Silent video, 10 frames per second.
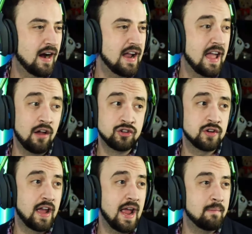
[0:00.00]
All right,
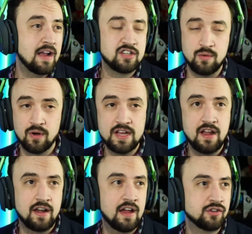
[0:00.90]
Eltra. Hey, I'm actually
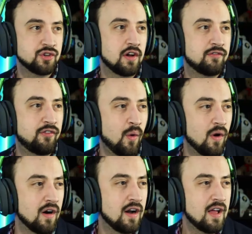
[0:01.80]
working on Eltra
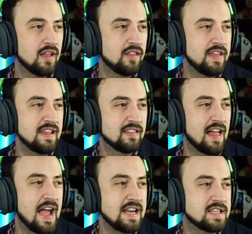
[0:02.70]
for the
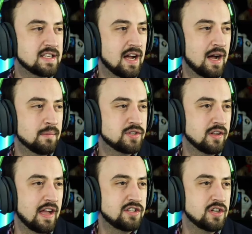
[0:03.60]
light um,
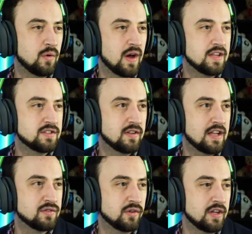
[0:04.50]
selection quest, so
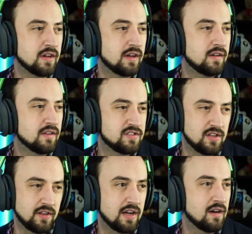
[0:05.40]
that's really good.
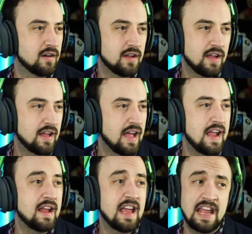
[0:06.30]
Salir.
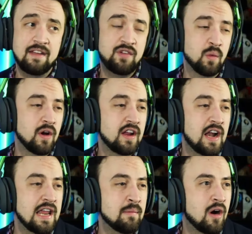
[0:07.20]
Hey, if you're
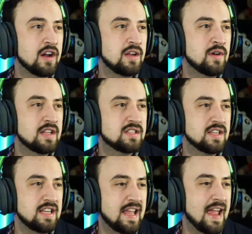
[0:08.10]
working on M R
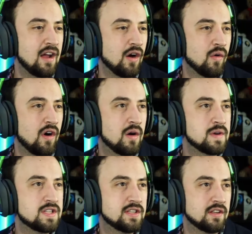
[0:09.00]
units, you can't go
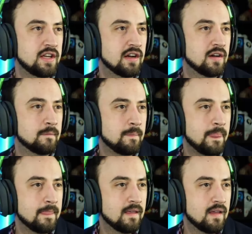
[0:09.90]
wrong with Salir.
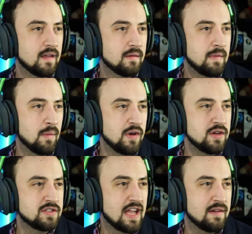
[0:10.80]
Man,
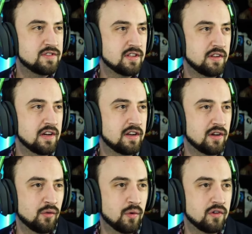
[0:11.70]
we used to have Salir
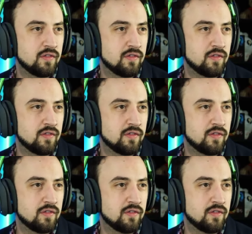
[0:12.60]
Guild